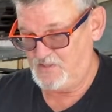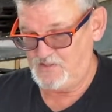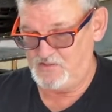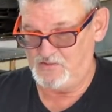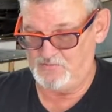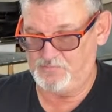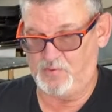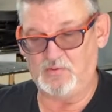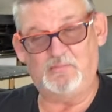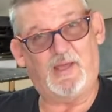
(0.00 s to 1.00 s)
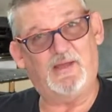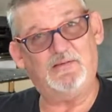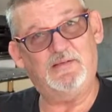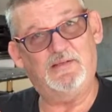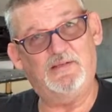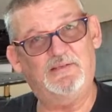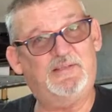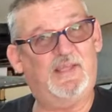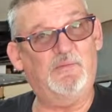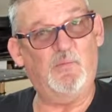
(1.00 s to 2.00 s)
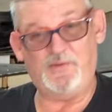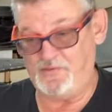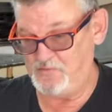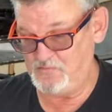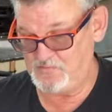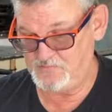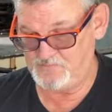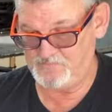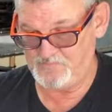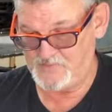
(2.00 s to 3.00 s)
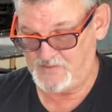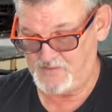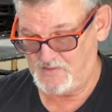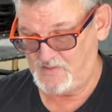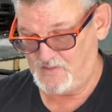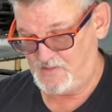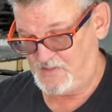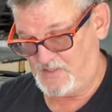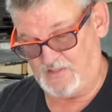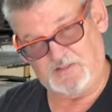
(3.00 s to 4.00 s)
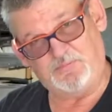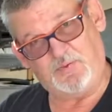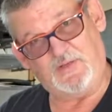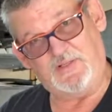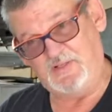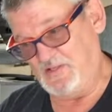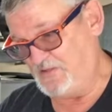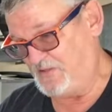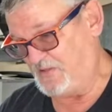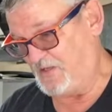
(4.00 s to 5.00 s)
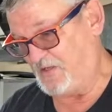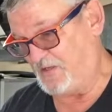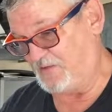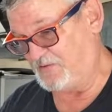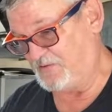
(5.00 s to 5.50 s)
You can pull them out, take them with you. And they're pretty, not